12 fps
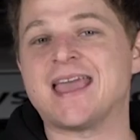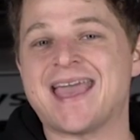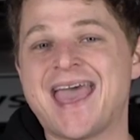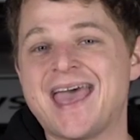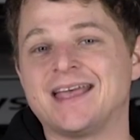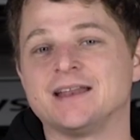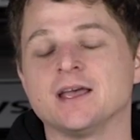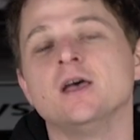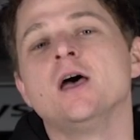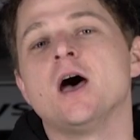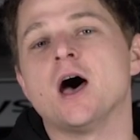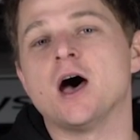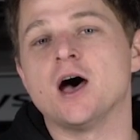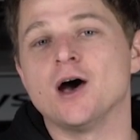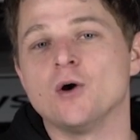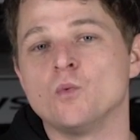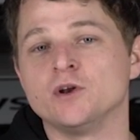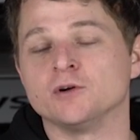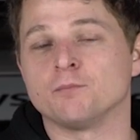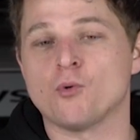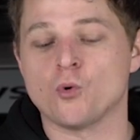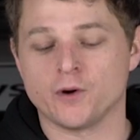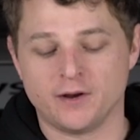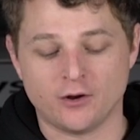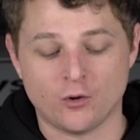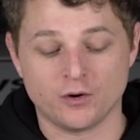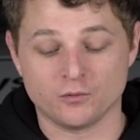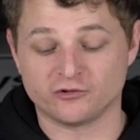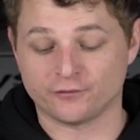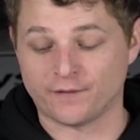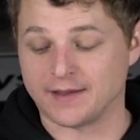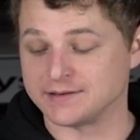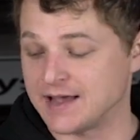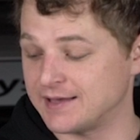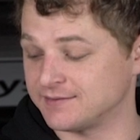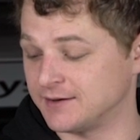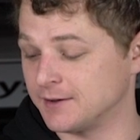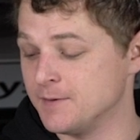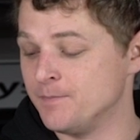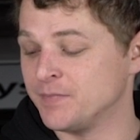a head when you're boring and honing, which is fantastic.